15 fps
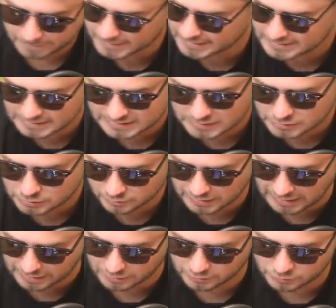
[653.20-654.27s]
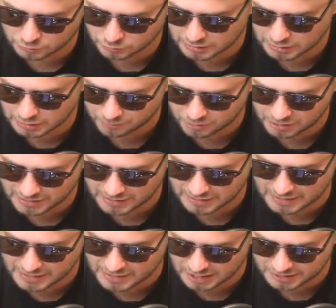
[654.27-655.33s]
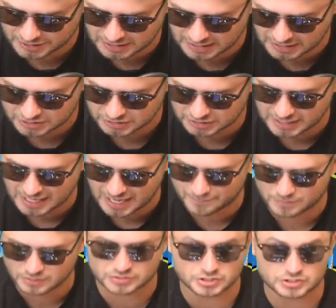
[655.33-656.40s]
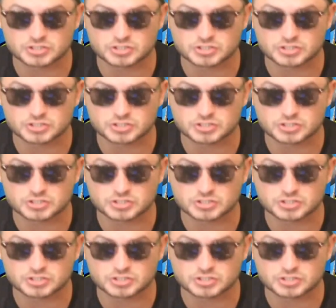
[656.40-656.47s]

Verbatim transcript: it doesn't do that. You can upgrade it and nothing actually happens.